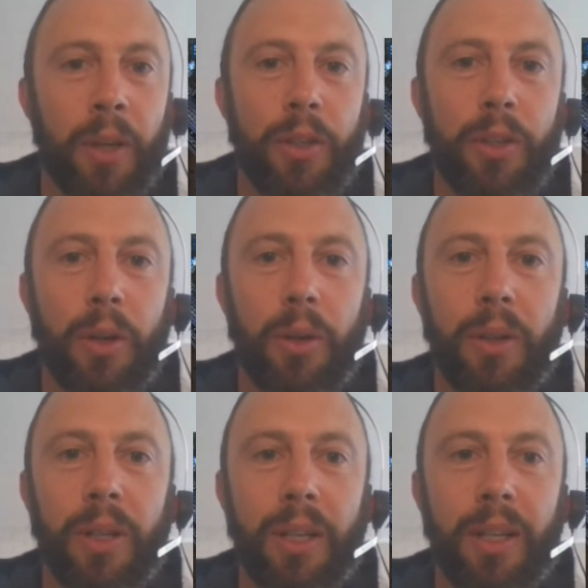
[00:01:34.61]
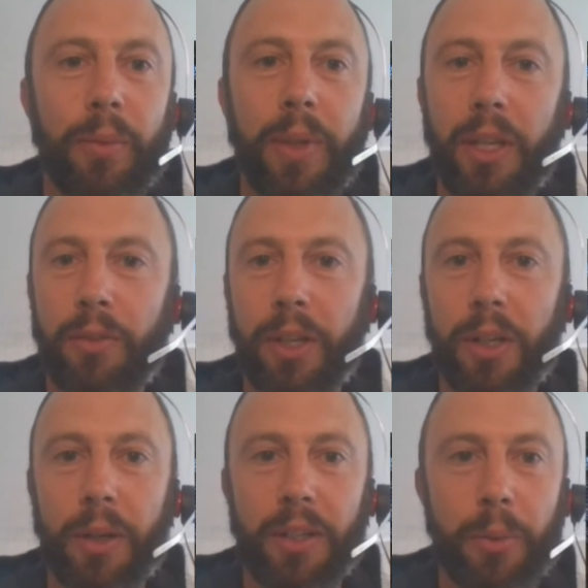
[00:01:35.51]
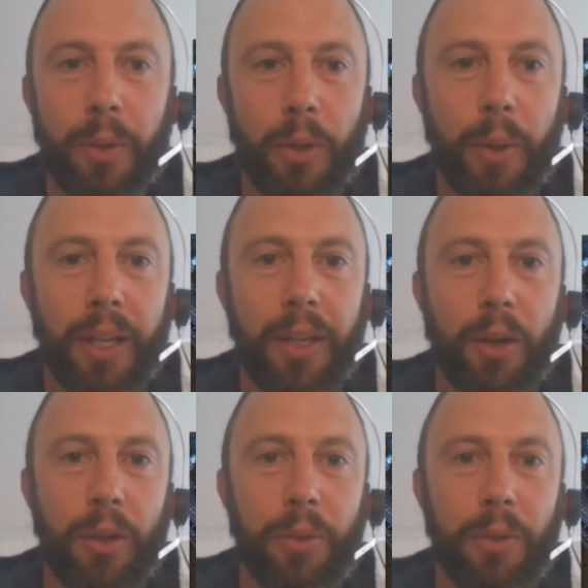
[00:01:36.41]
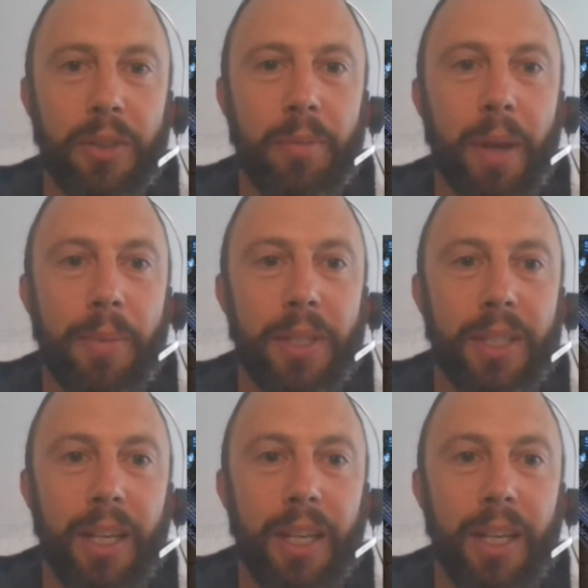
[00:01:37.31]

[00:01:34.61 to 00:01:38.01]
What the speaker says: So with this video, I just want to quickly go through some numbers.